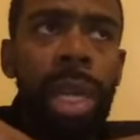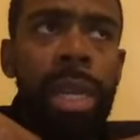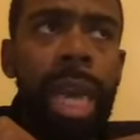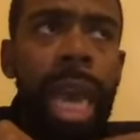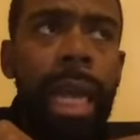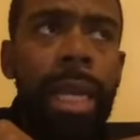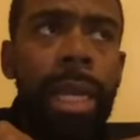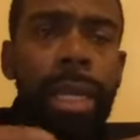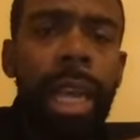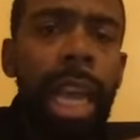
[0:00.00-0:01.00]
that
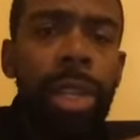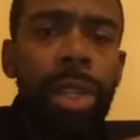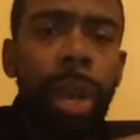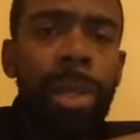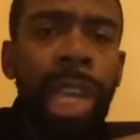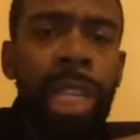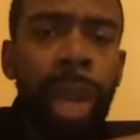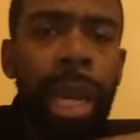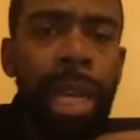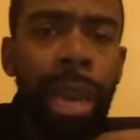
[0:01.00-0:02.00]
contains
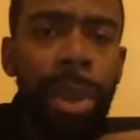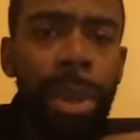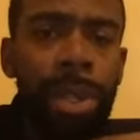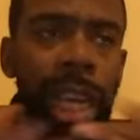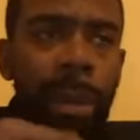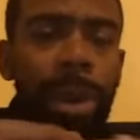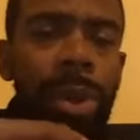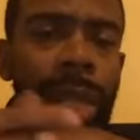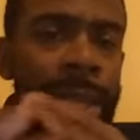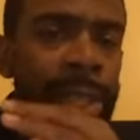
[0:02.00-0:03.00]
homosexuality chemicals and
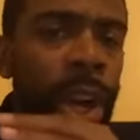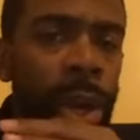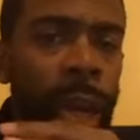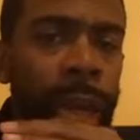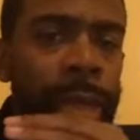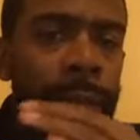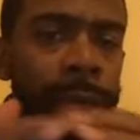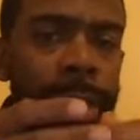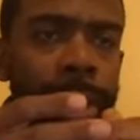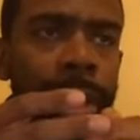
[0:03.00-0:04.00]
chemicals that sterilize
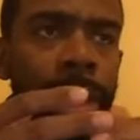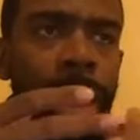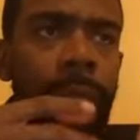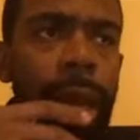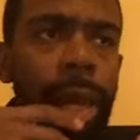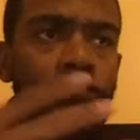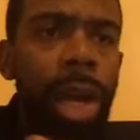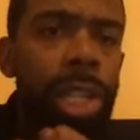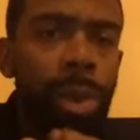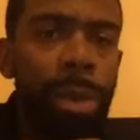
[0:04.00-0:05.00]
us and
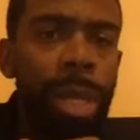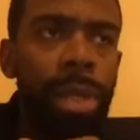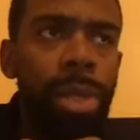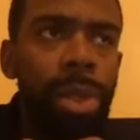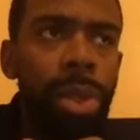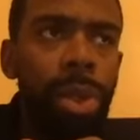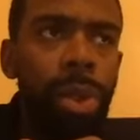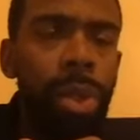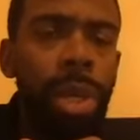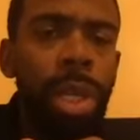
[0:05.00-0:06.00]
causes women
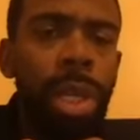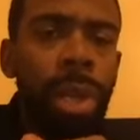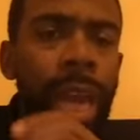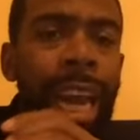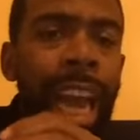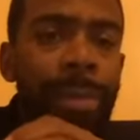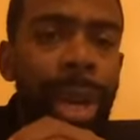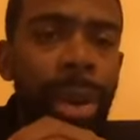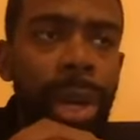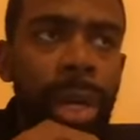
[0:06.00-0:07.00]
to, you know, not have
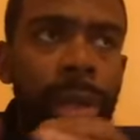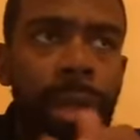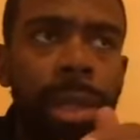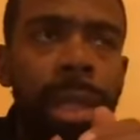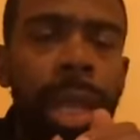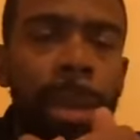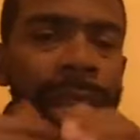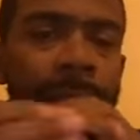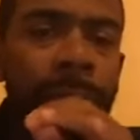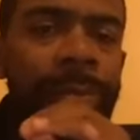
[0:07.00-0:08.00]
periods. It makes
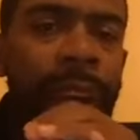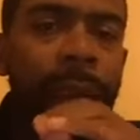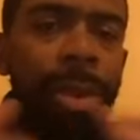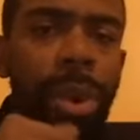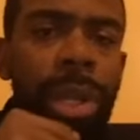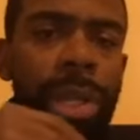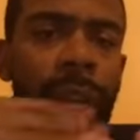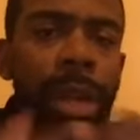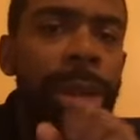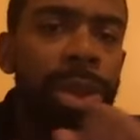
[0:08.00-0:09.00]
them have fibroids
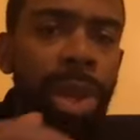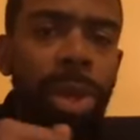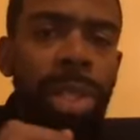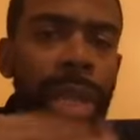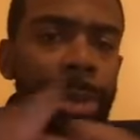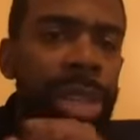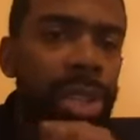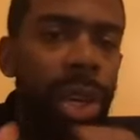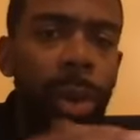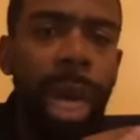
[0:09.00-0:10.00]
and endometriosis and
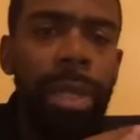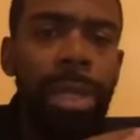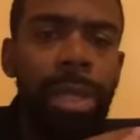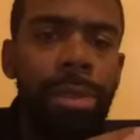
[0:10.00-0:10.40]
PCOS.